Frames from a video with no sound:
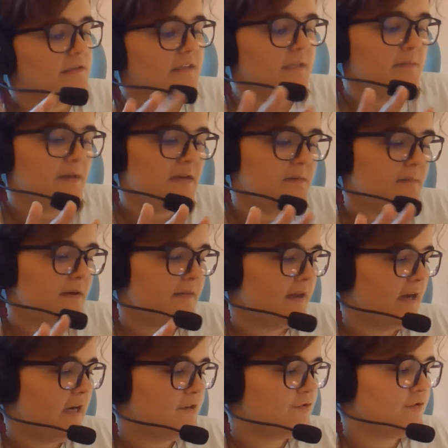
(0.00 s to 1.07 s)
limited by the
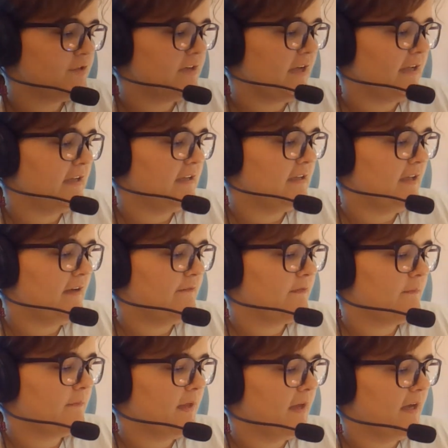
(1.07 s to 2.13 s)
hydrogen I can get from the